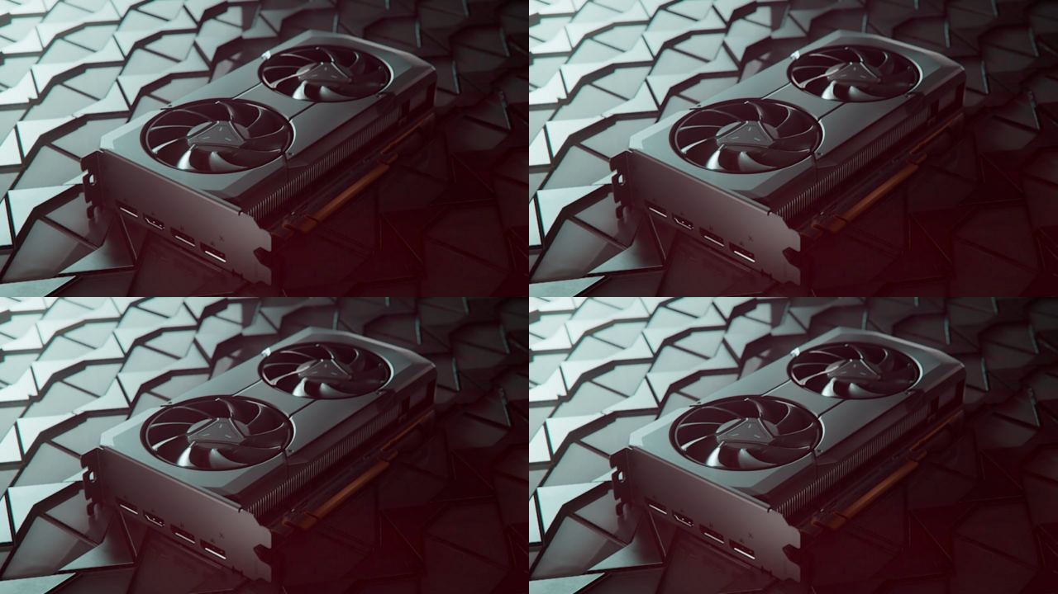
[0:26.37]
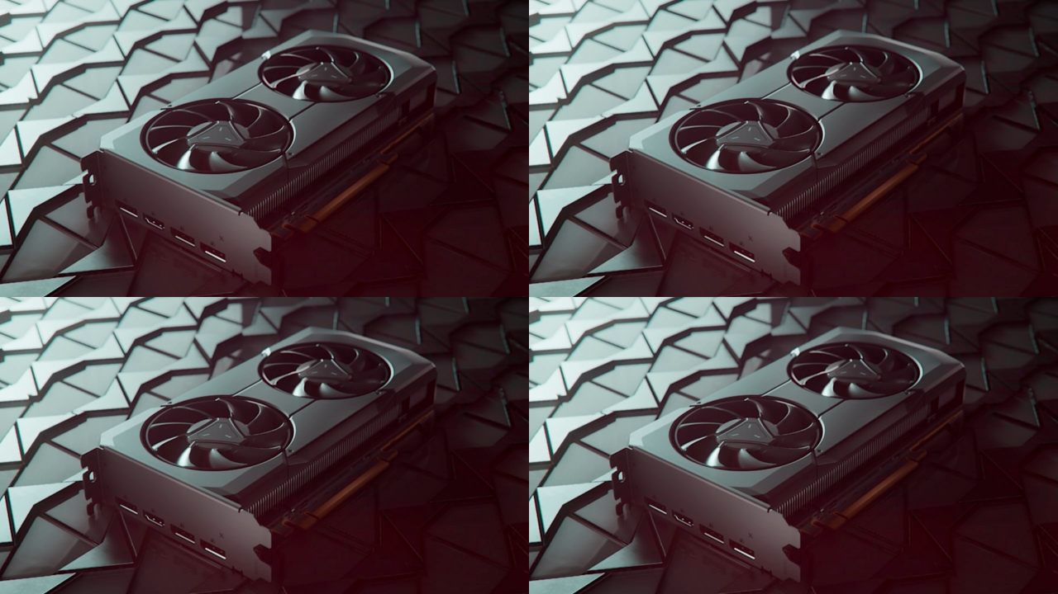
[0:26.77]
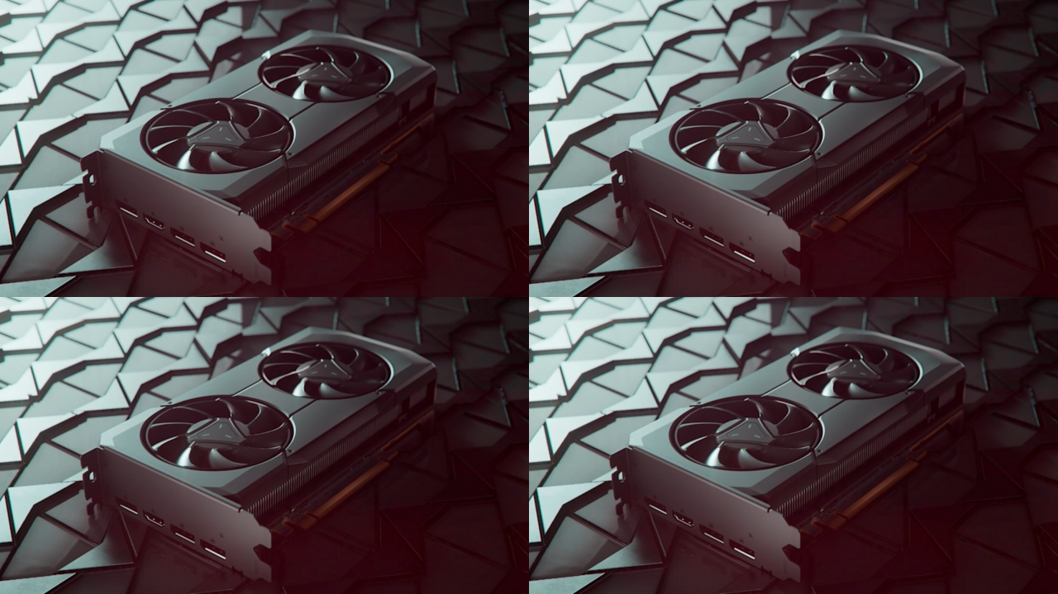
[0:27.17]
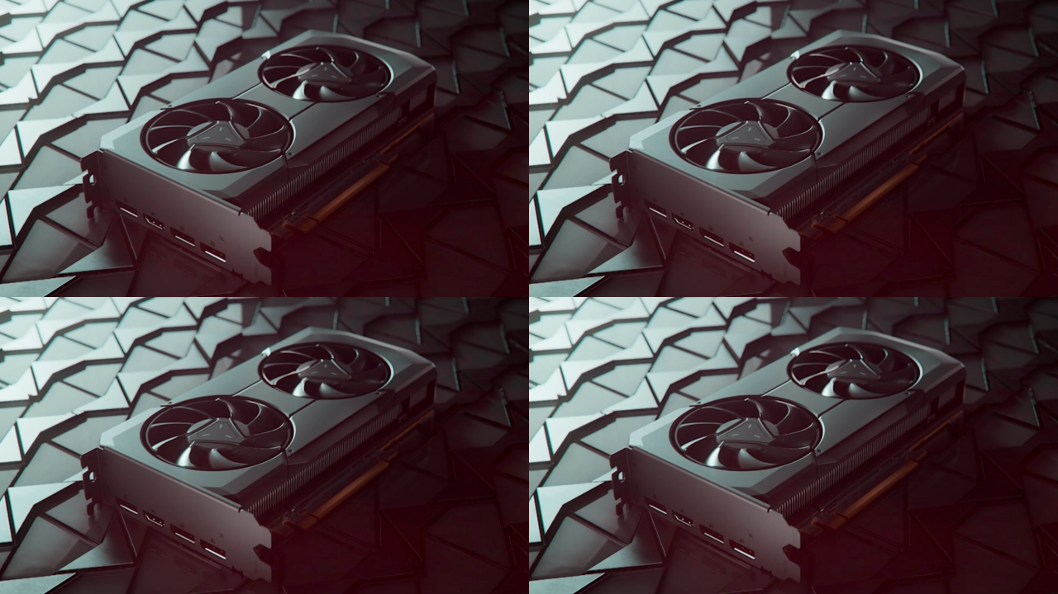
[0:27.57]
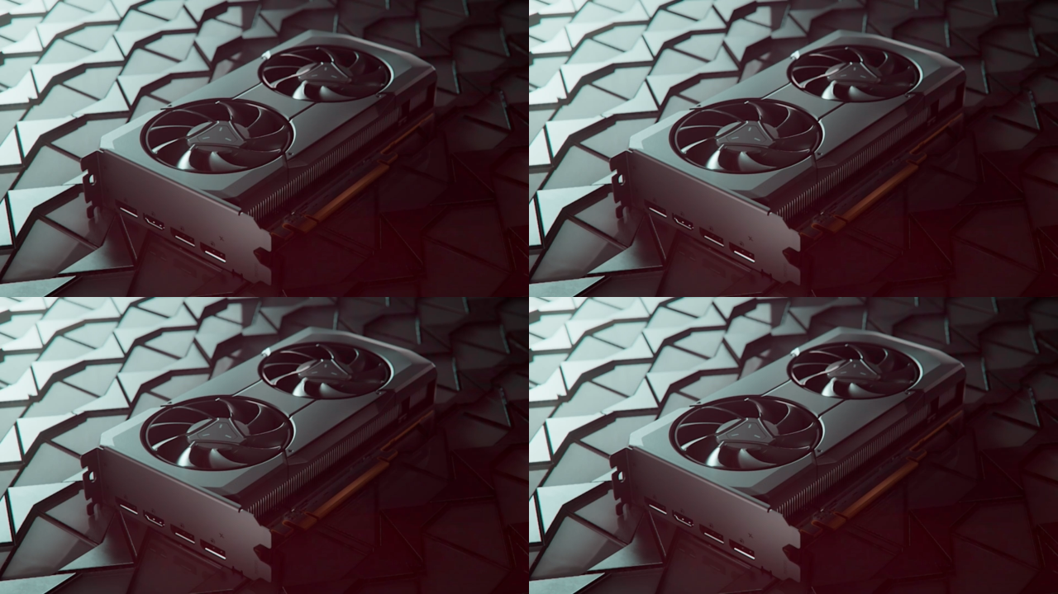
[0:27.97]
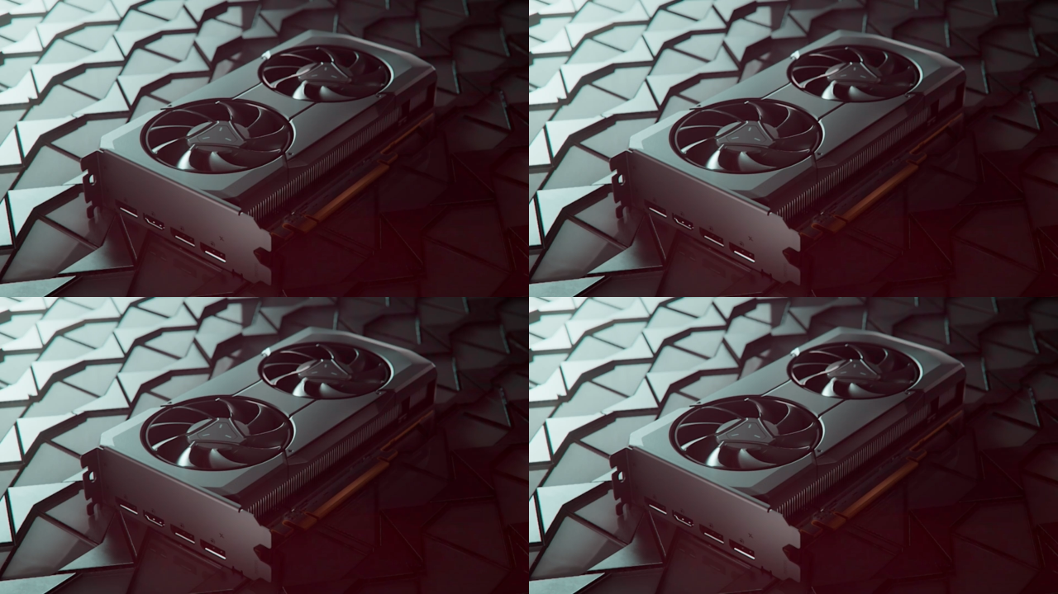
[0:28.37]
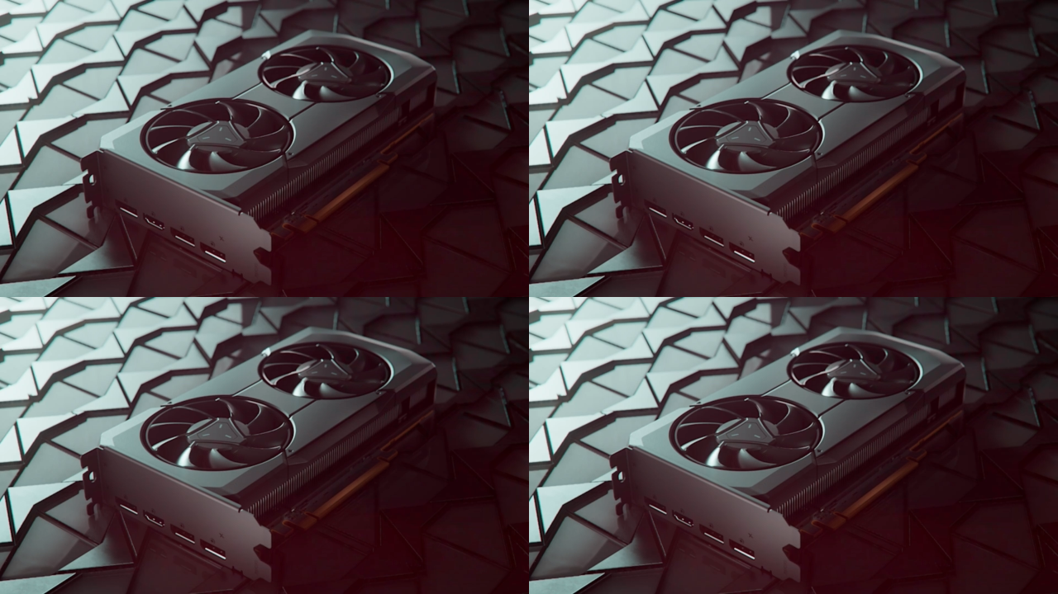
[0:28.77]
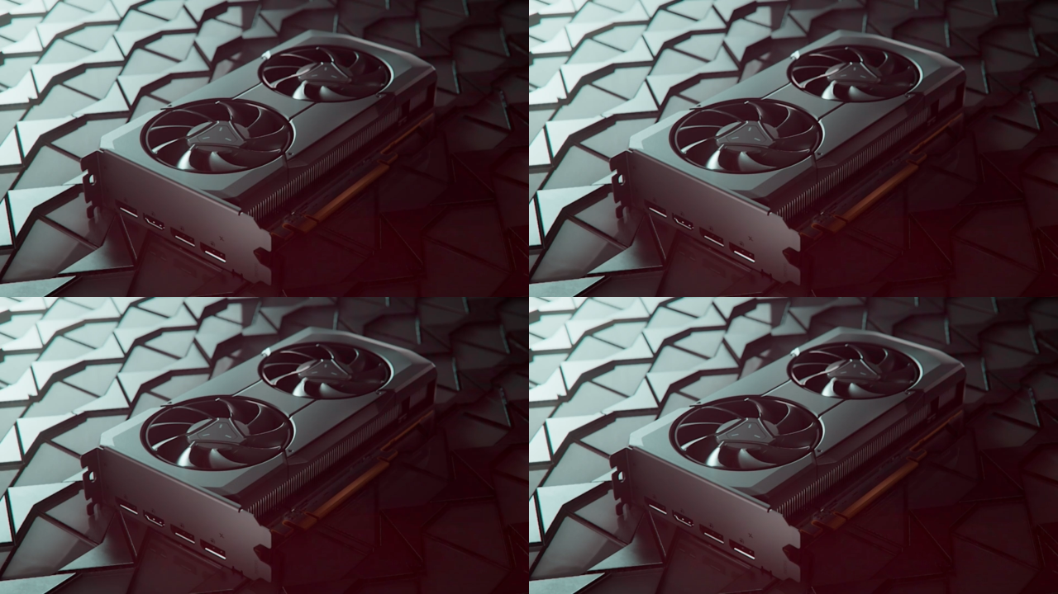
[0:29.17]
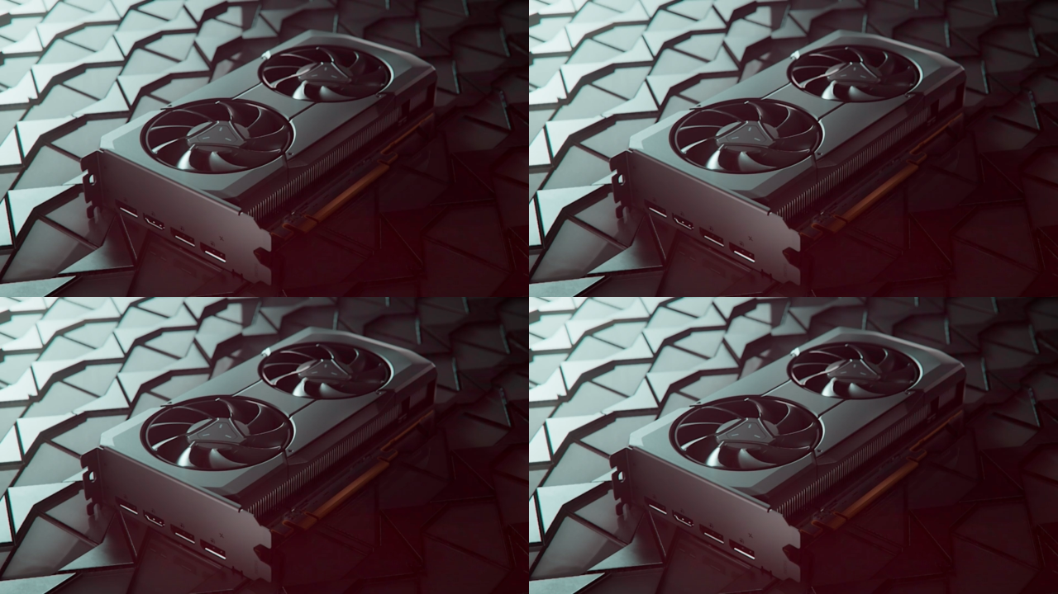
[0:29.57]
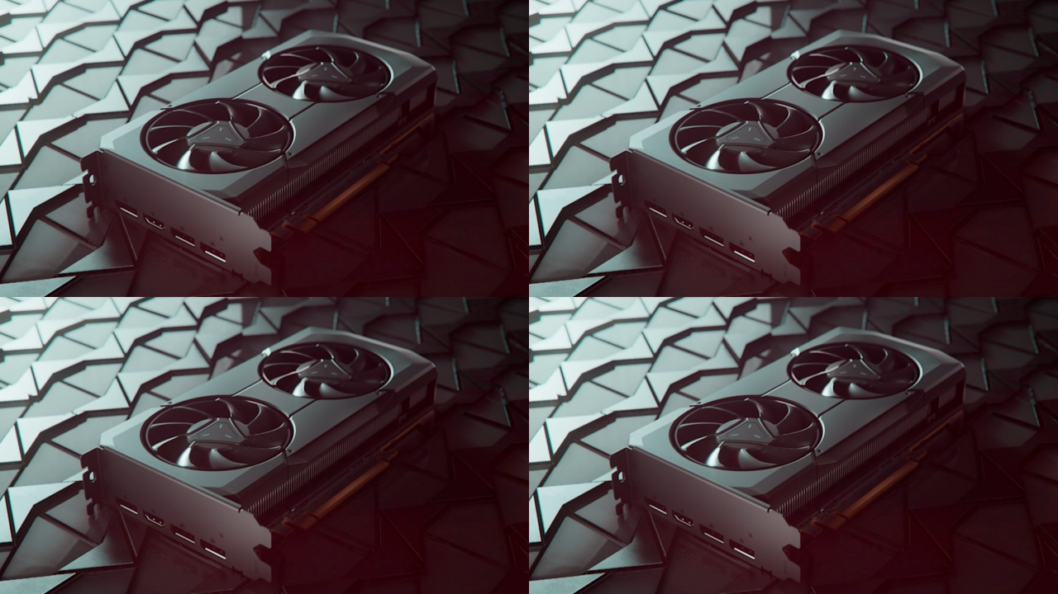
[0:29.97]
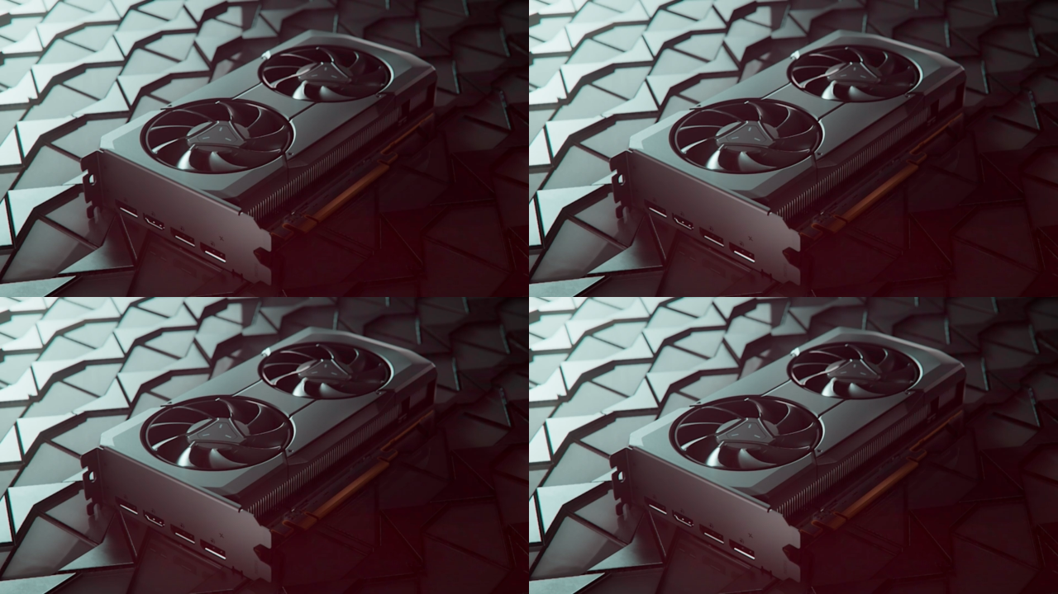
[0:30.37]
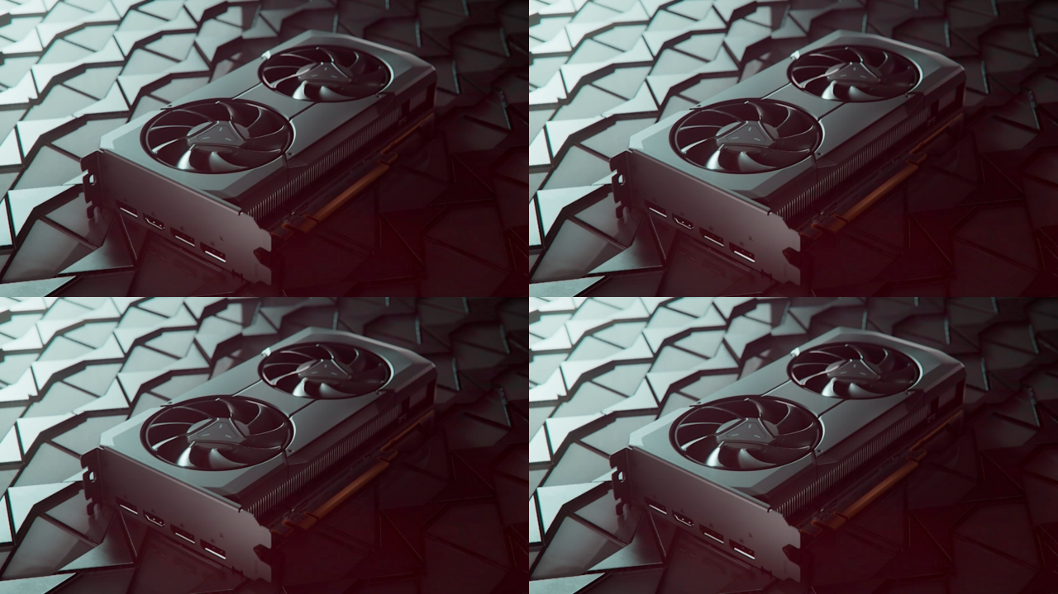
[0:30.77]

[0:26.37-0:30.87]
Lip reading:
[unreadable: no face in view]